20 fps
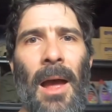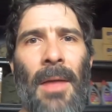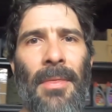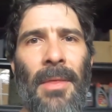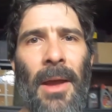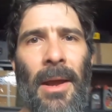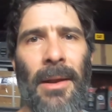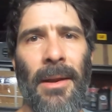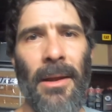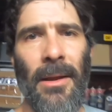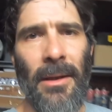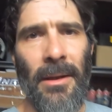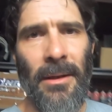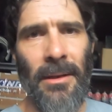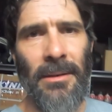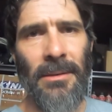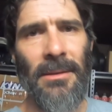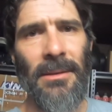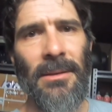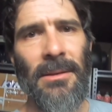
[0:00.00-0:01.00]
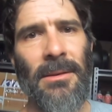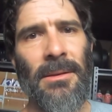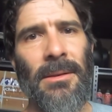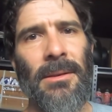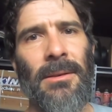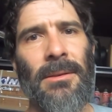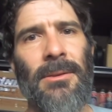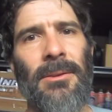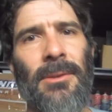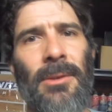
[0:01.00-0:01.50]
and that
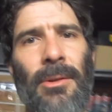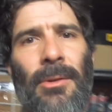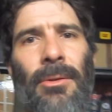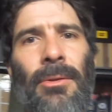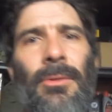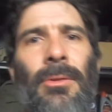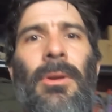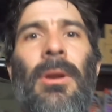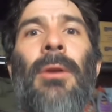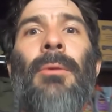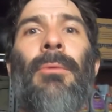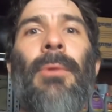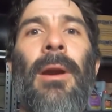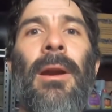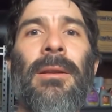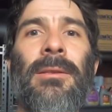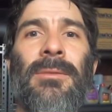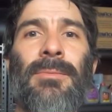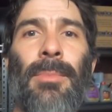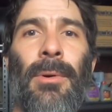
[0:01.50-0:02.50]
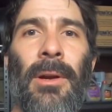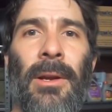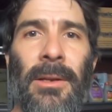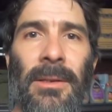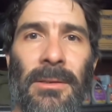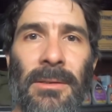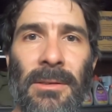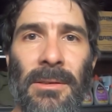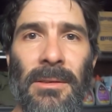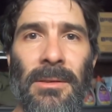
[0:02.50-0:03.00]
is to Lorella
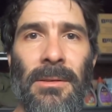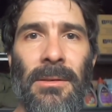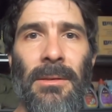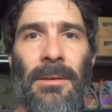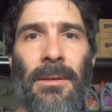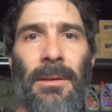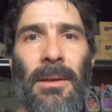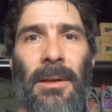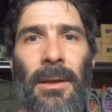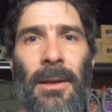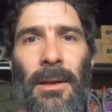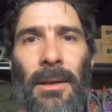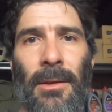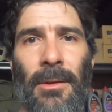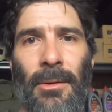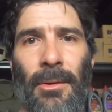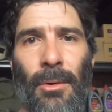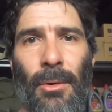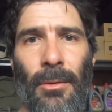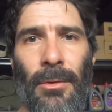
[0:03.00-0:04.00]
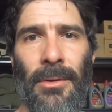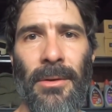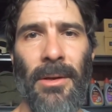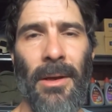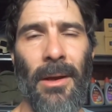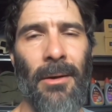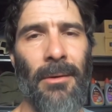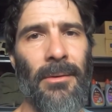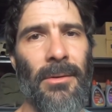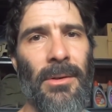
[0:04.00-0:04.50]
Springs in the Northern
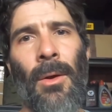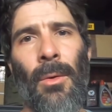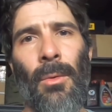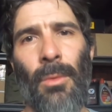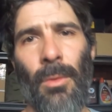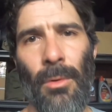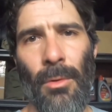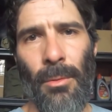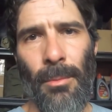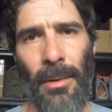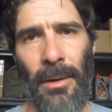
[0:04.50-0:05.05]
Territory. We'll